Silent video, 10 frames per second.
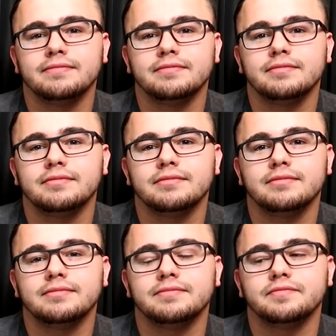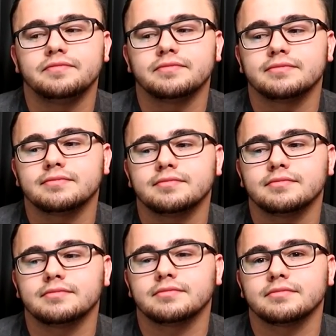
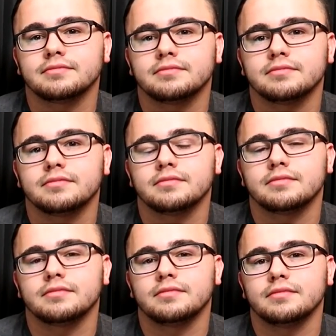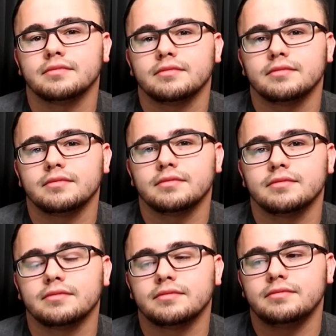
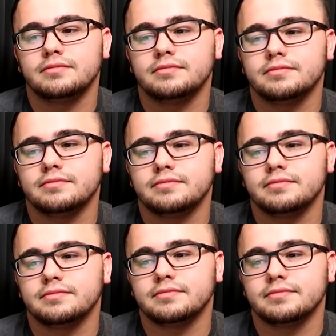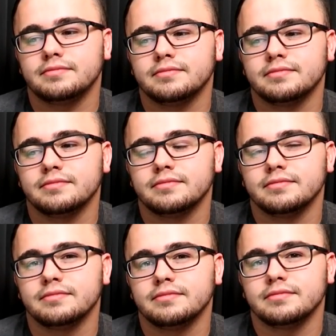
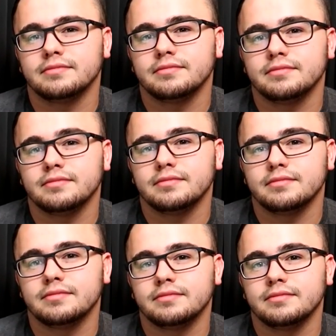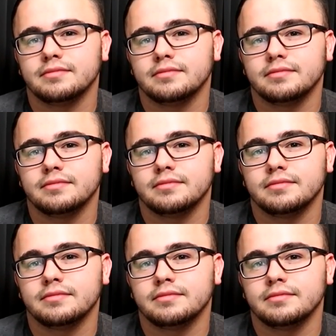
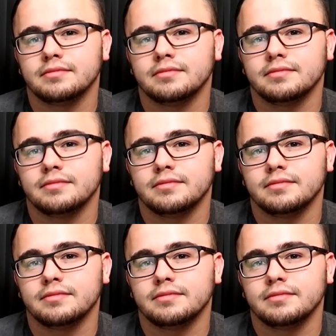No words are spoken by the person on screen.